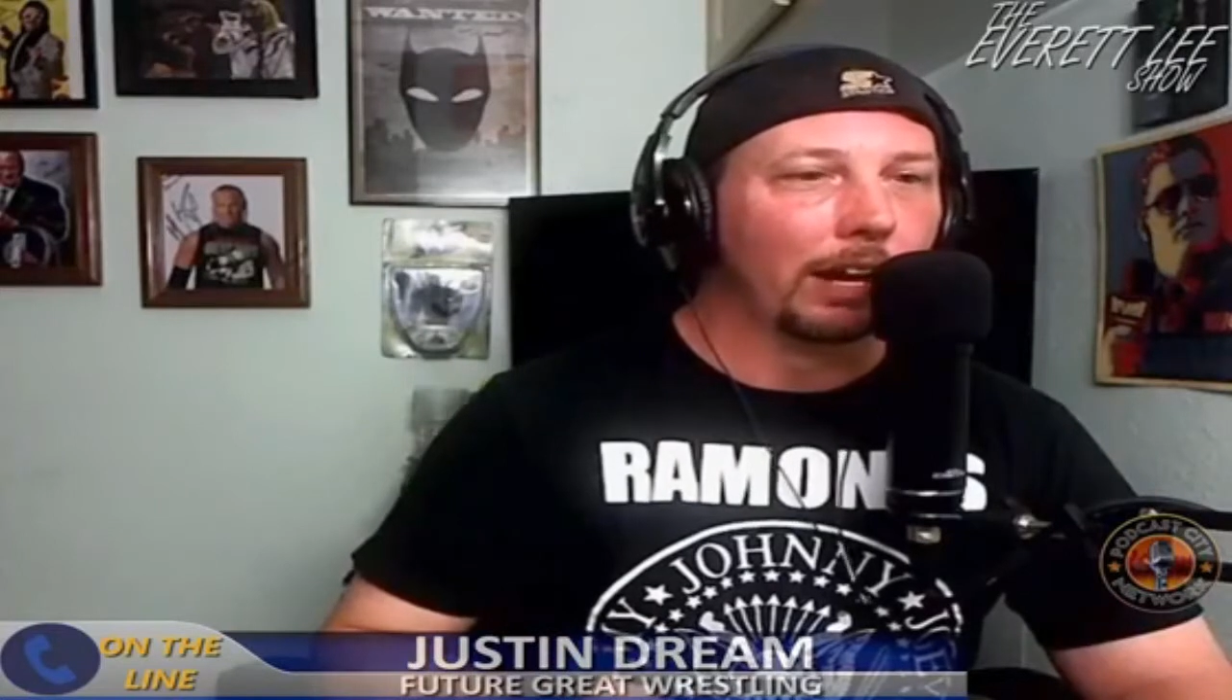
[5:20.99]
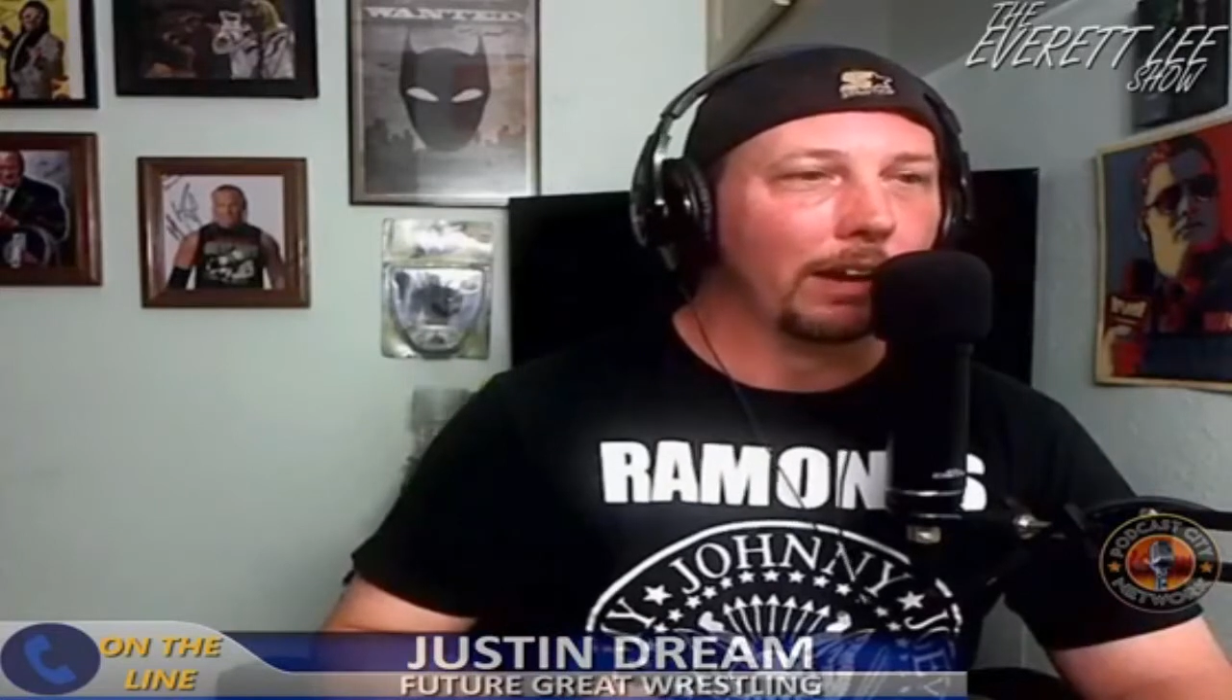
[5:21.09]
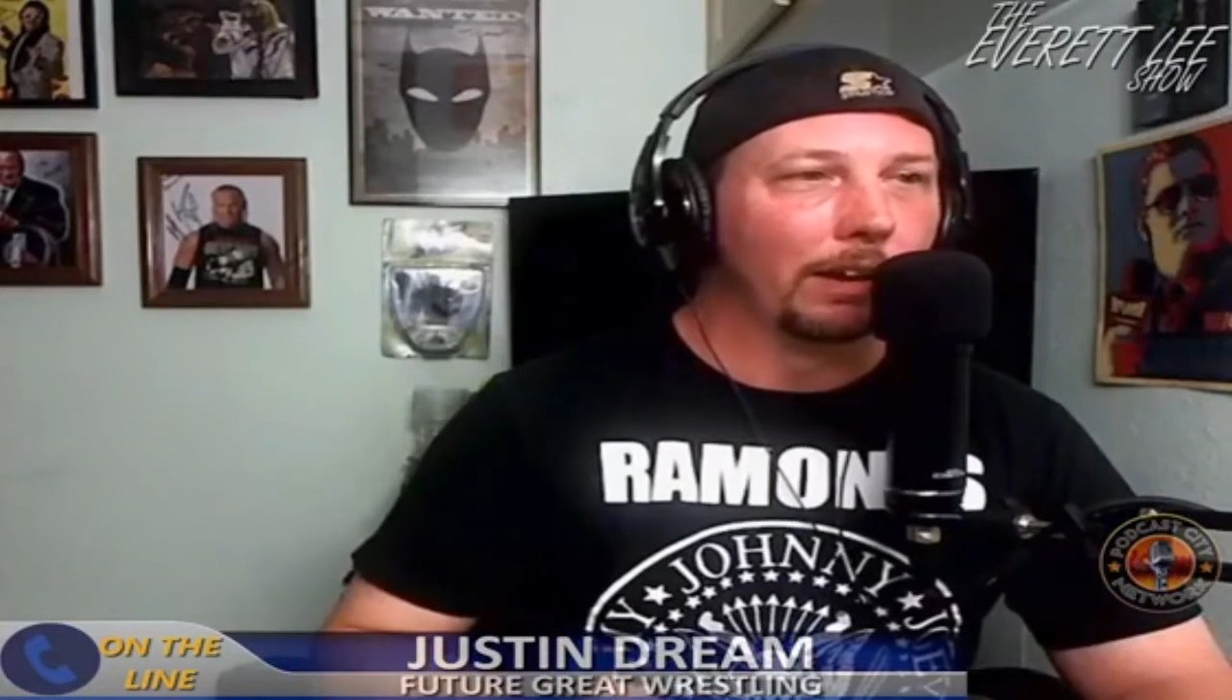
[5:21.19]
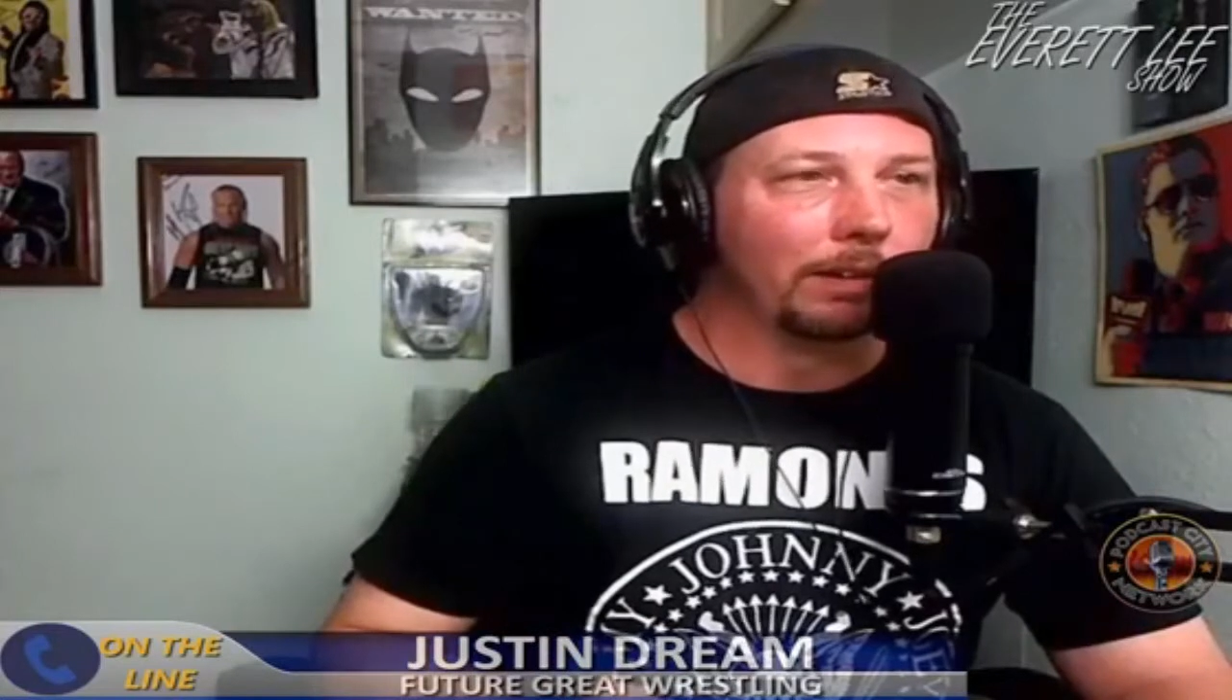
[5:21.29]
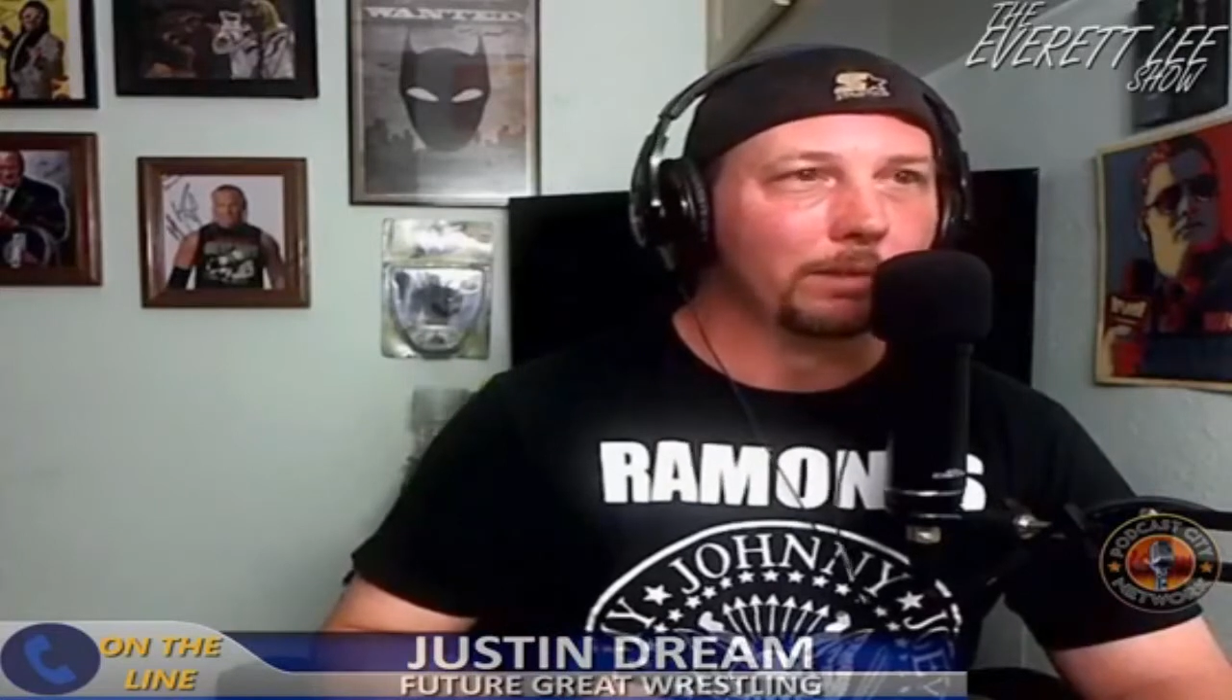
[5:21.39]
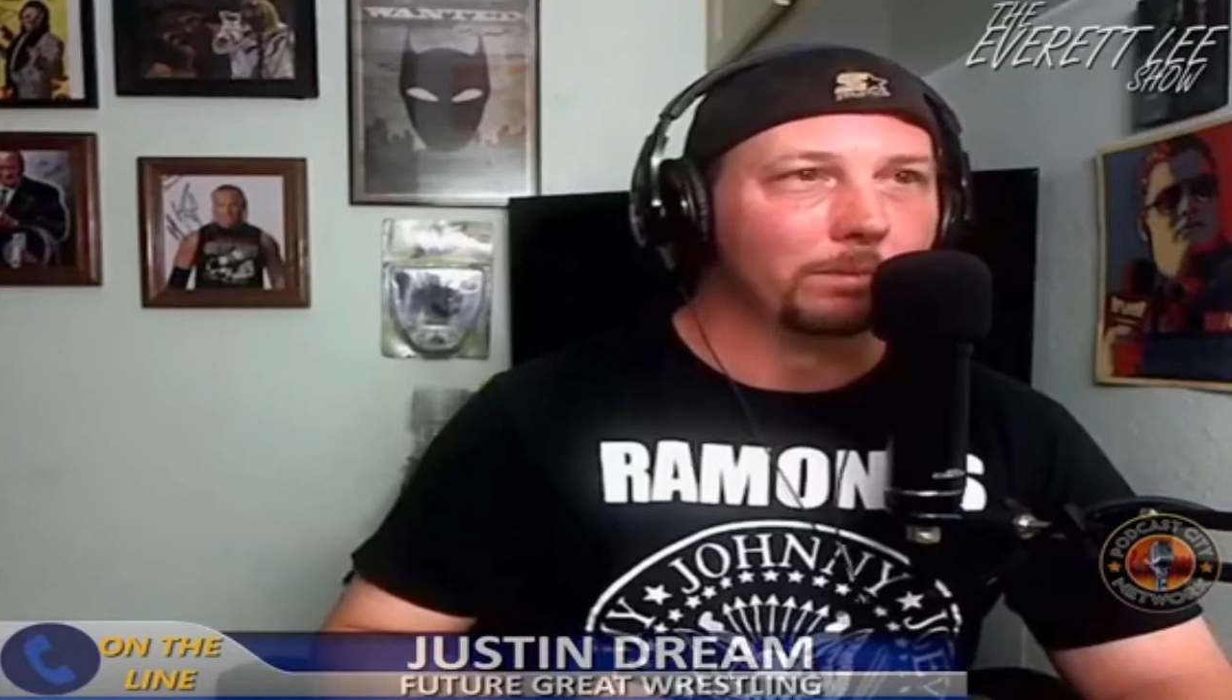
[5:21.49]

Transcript: and